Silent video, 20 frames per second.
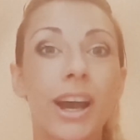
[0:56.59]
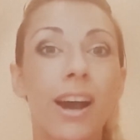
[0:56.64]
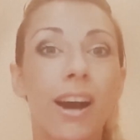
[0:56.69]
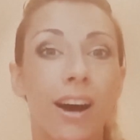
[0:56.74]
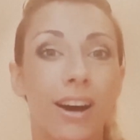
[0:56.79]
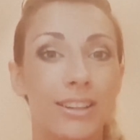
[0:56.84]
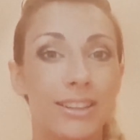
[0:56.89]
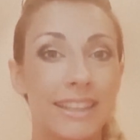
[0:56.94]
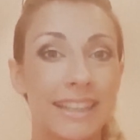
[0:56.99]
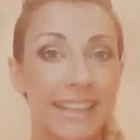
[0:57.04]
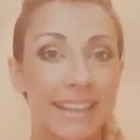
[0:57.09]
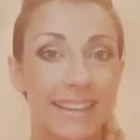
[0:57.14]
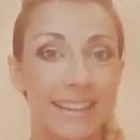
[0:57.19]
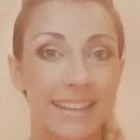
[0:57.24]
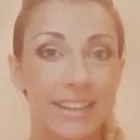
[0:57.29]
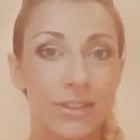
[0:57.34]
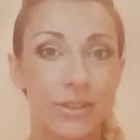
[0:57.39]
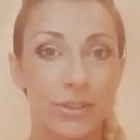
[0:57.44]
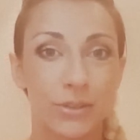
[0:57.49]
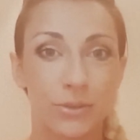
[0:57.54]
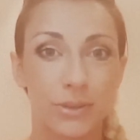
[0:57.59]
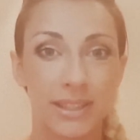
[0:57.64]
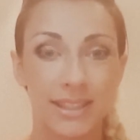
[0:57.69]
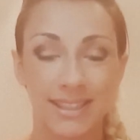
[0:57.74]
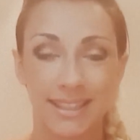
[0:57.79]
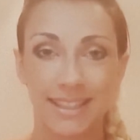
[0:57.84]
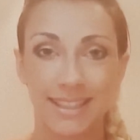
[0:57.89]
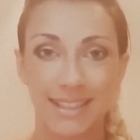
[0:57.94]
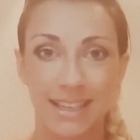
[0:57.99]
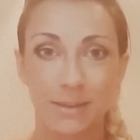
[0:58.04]
I'll link the Goodreads
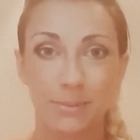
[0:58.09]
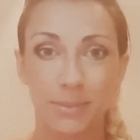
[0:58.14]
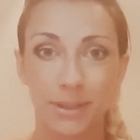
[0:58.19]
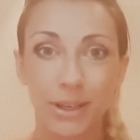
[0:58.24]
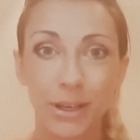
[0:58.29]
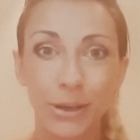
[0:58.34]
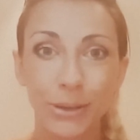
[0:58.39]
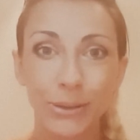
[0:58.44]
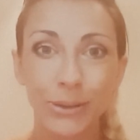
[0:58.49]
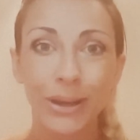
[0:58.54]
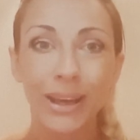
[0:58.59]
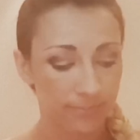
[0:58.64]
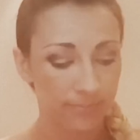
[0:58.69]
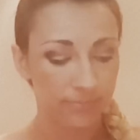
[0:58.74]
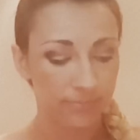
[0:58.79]
link down below.